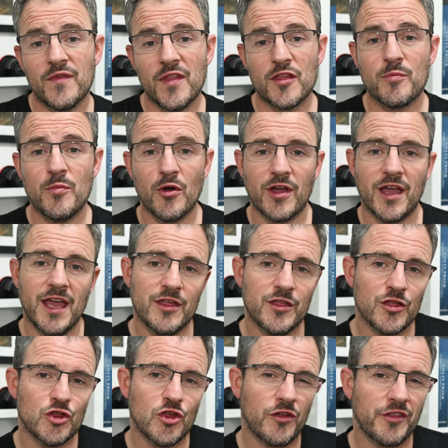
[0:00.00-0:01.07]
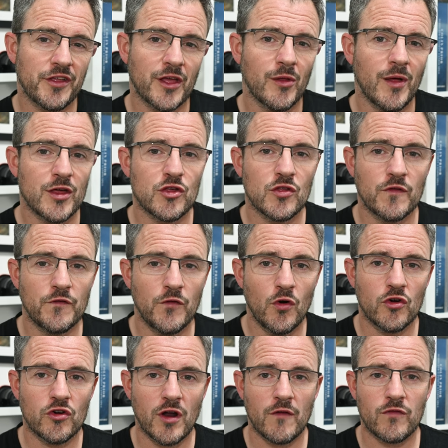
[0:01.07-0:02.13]
This book isn't just a collection of
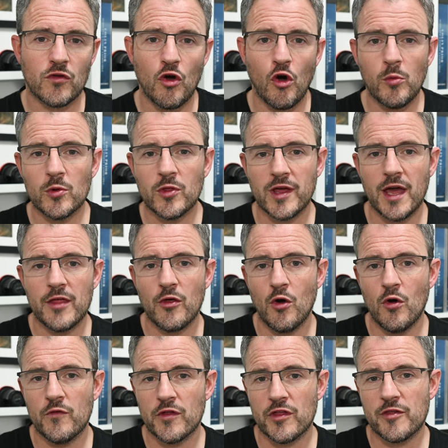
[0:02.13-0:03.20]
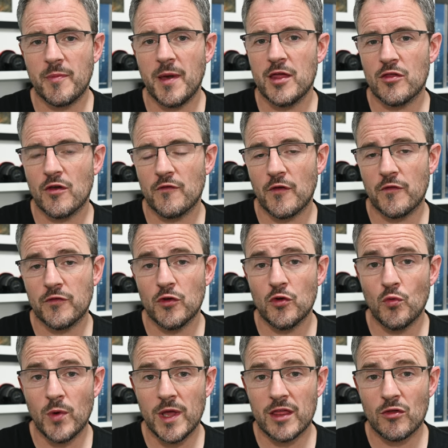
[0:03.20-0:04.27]
photographs cobbled together over the space of a
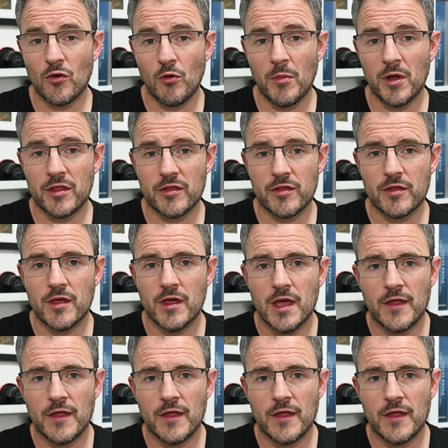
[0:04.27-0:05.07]
few weeks or months.